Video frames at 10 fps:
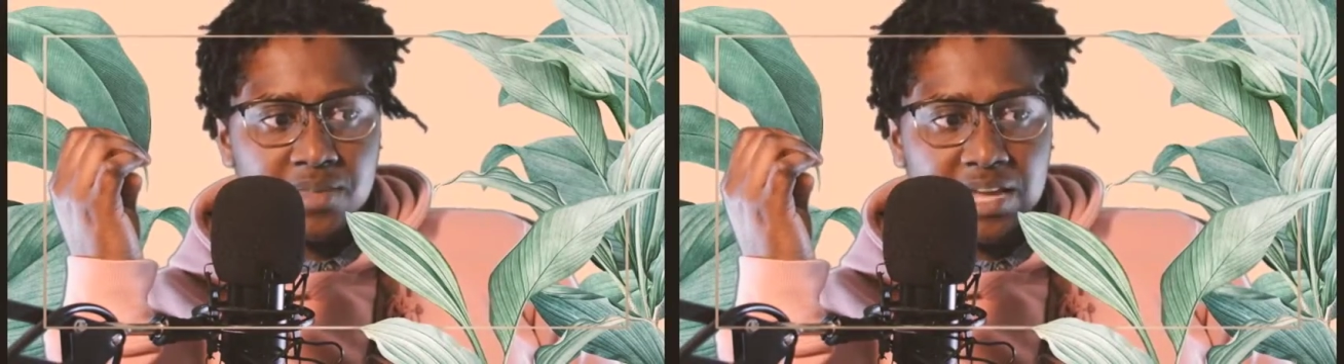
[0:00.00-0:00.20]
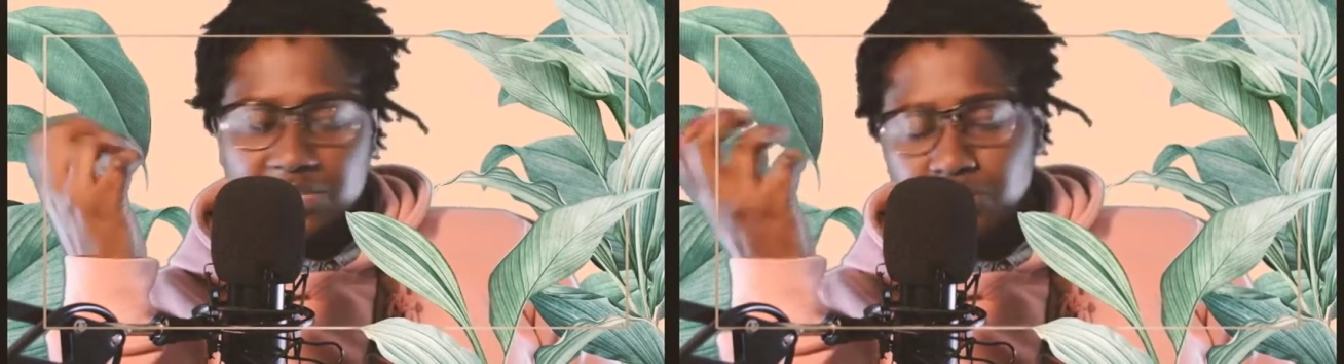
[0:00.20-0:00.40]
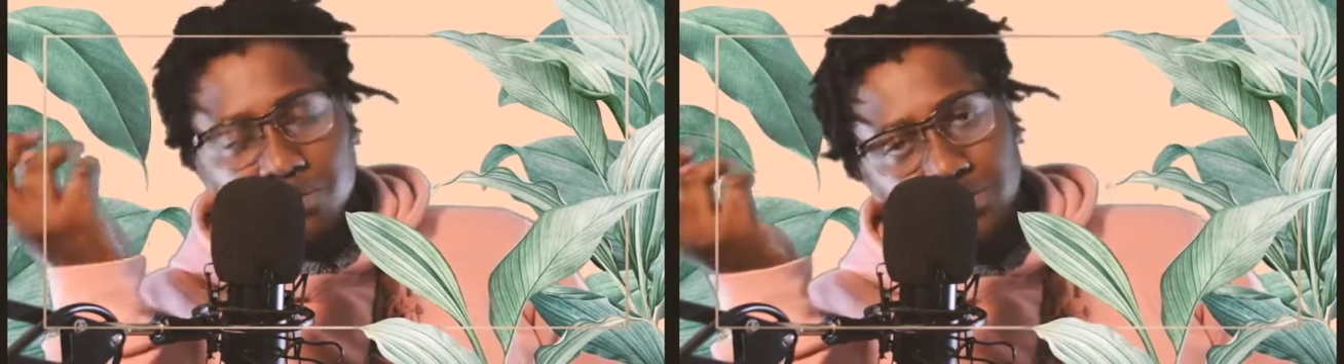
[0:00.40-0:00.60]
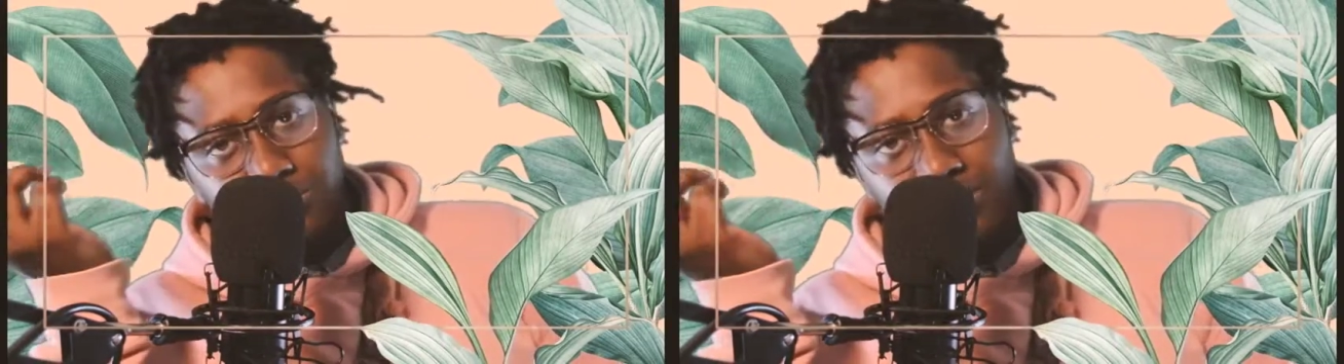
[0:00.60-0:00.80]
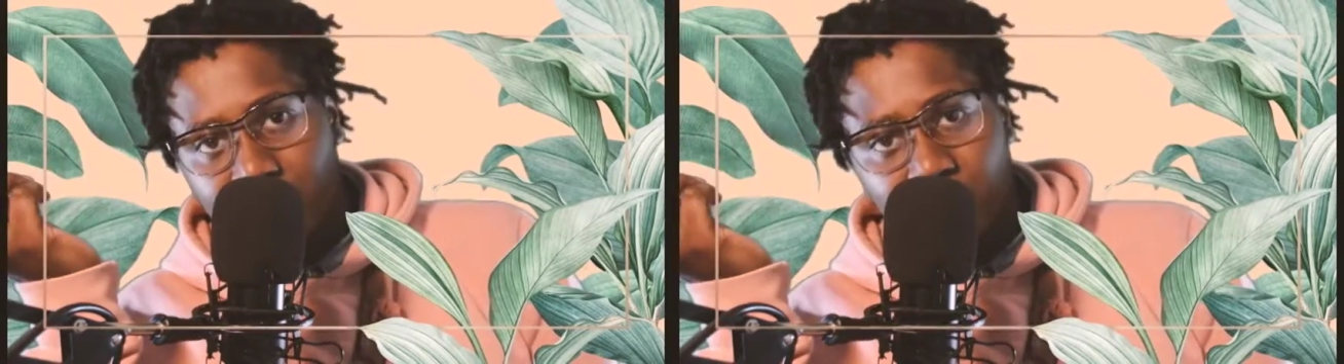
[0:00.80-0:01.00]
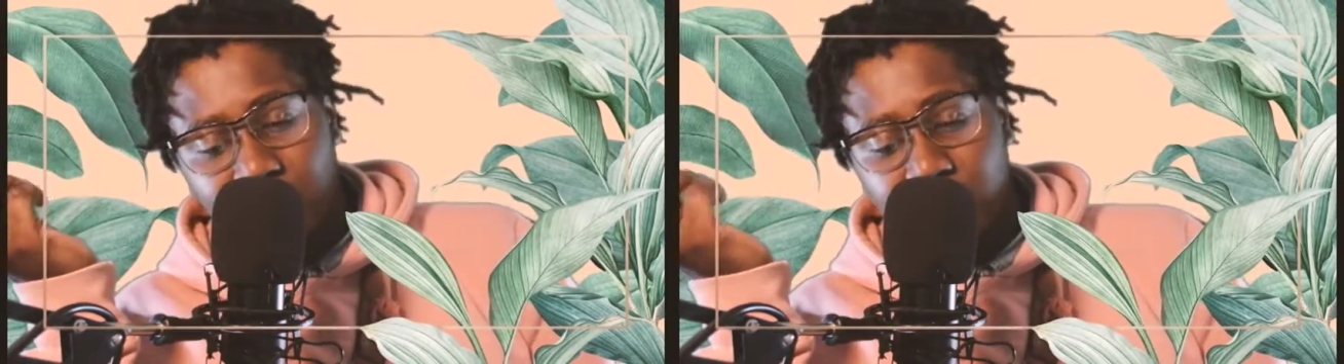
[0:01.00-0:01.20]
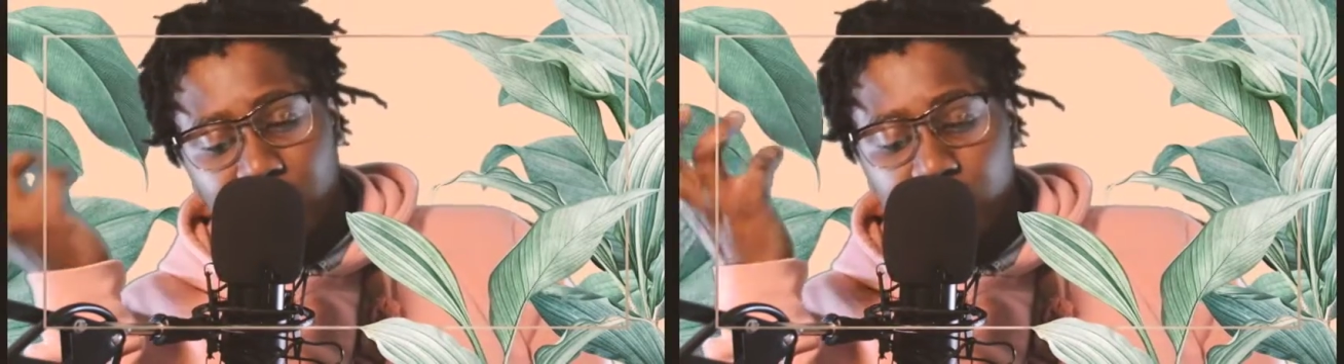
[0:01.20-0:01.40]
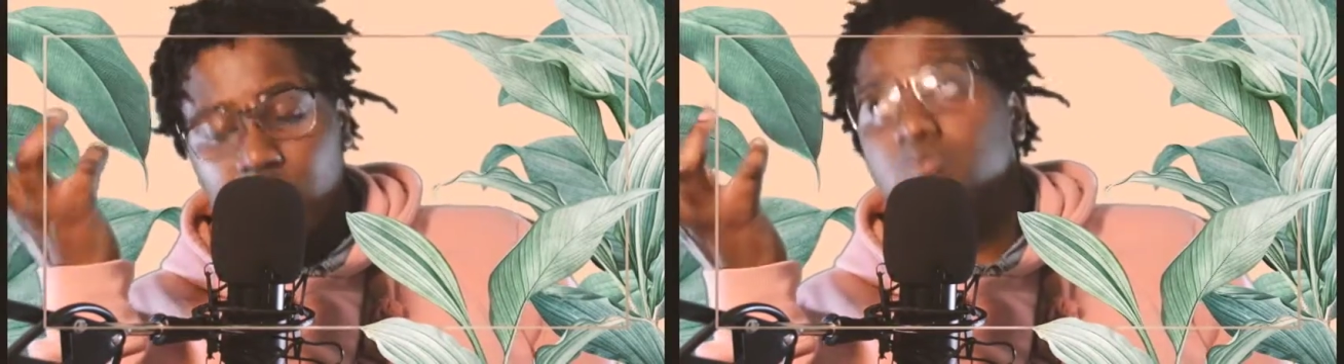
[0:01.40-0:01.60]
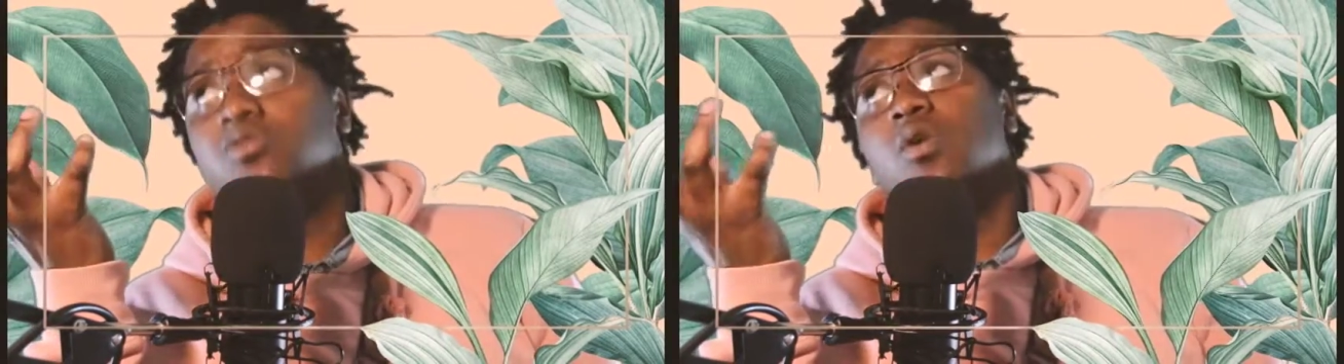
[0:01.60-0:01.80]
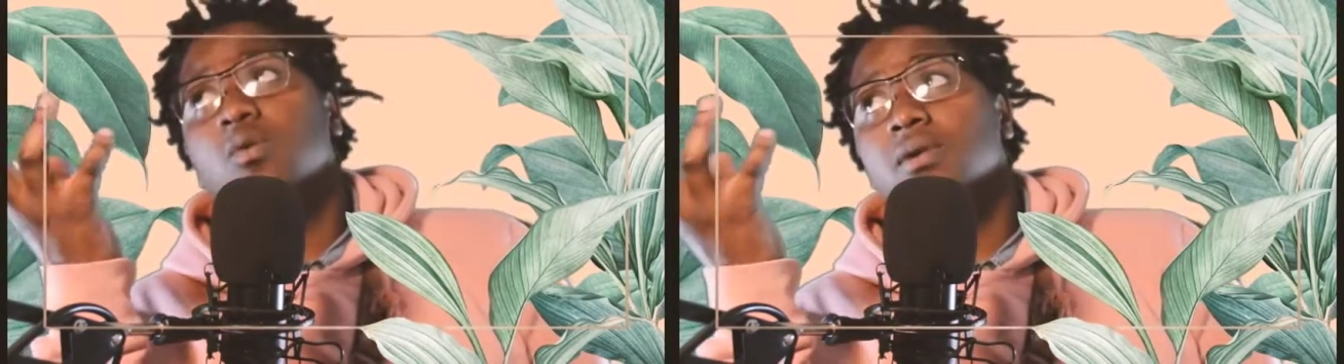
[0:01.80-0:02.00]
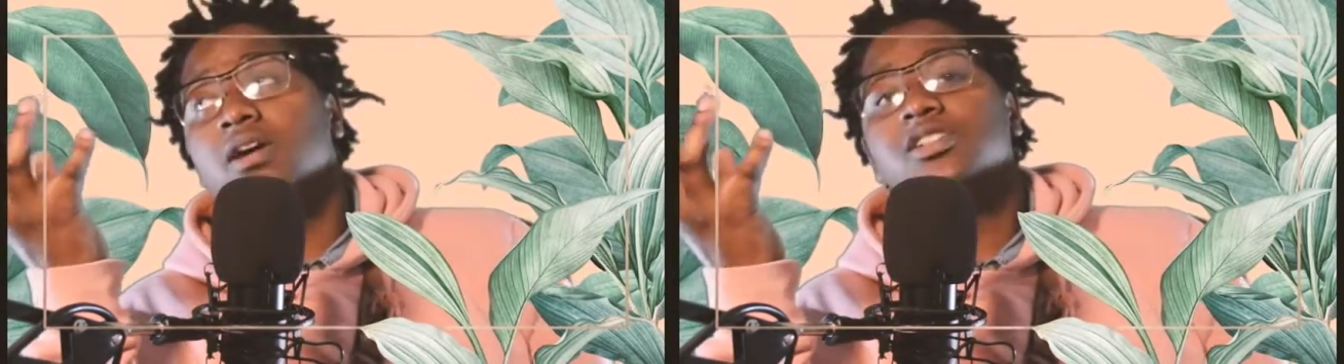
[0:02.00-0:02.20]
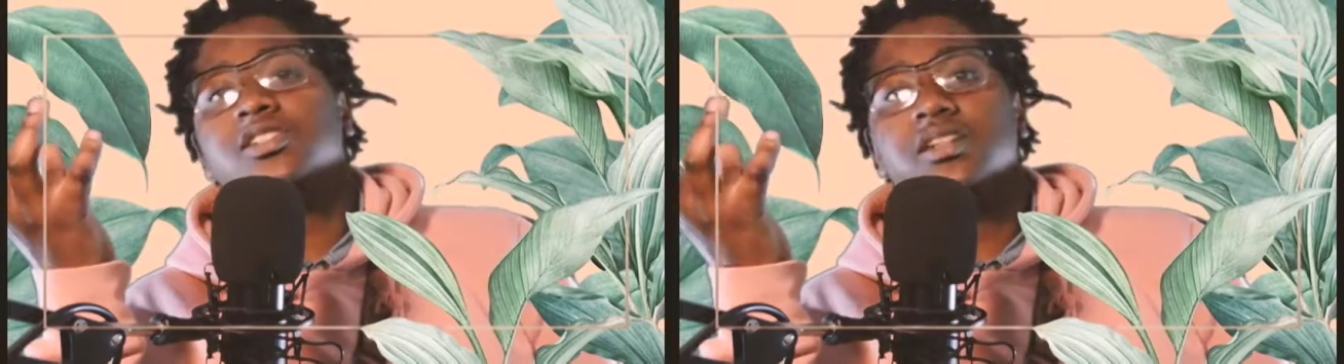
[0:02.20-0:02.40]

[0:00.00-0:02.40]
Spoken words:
That's probably because we consume so much